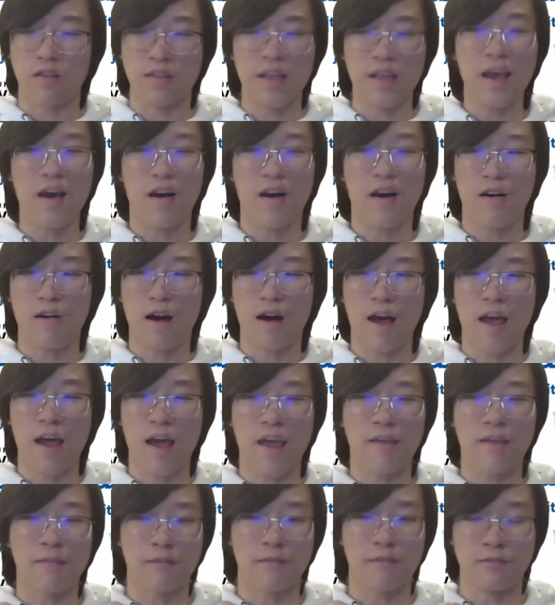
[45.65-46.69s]
I'm going
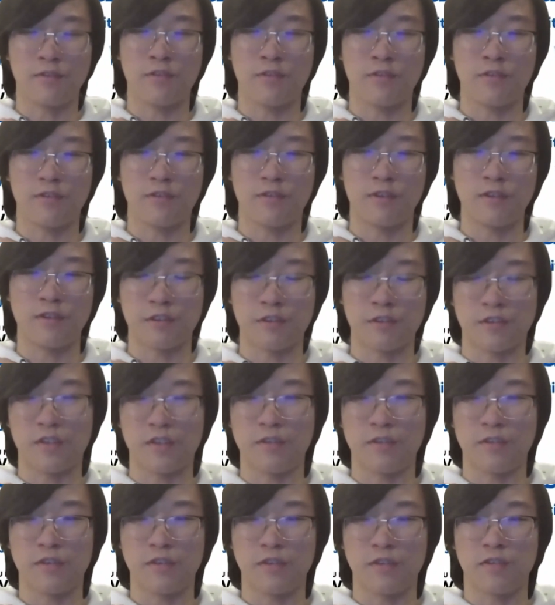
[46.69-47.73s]
to introduce you
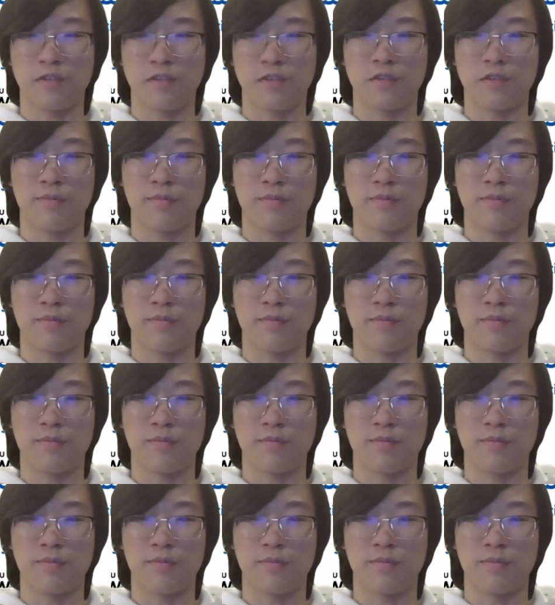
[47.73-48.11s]
about